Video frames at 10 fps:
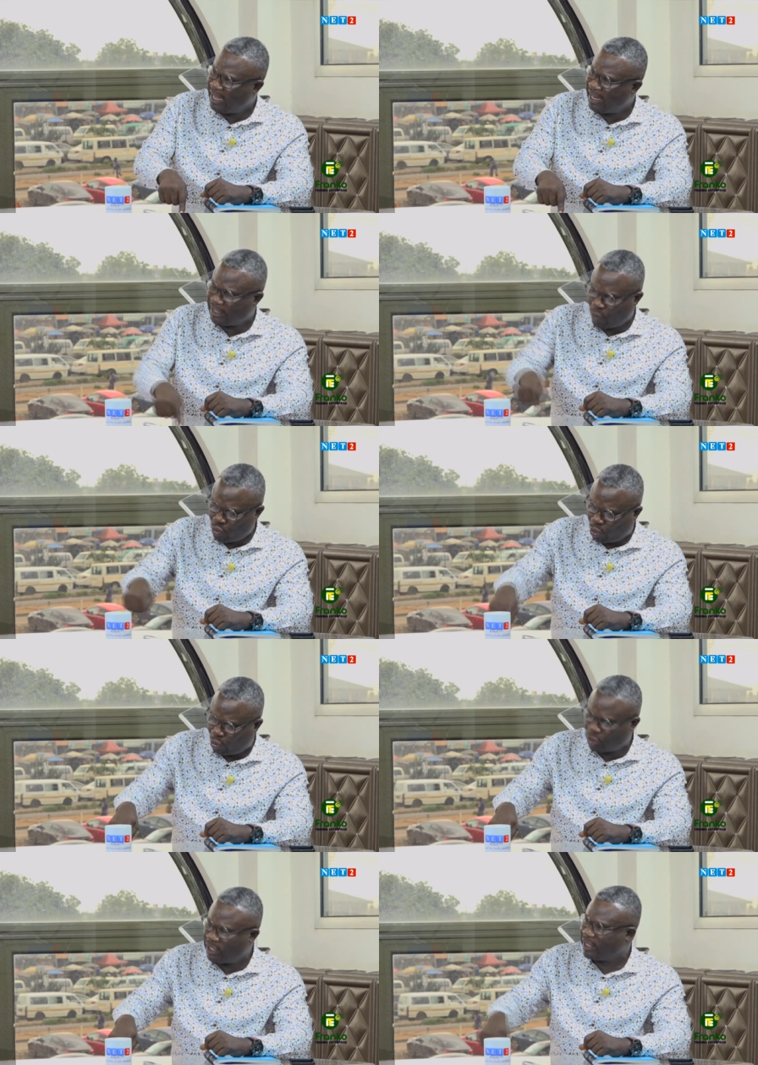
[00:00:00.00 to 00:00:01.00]
Let's all
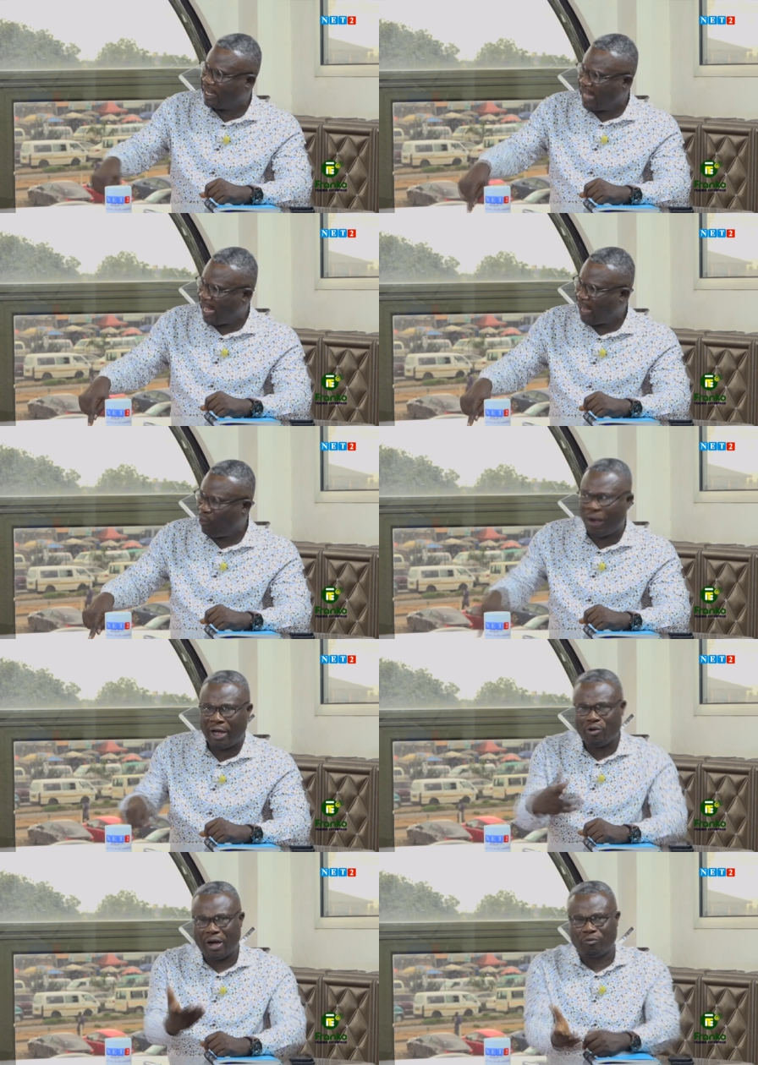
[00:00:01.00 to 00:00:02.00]
talk us. Let's say, yeah.
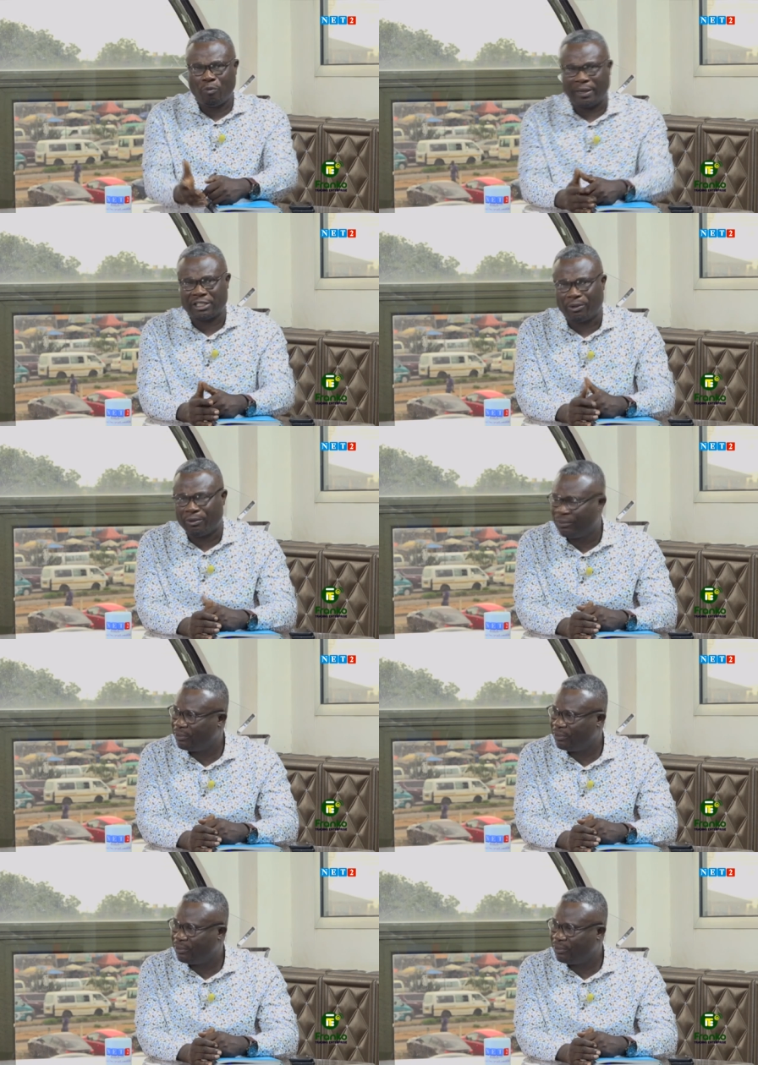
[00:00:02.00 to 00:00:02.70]
Why do you have to patch out?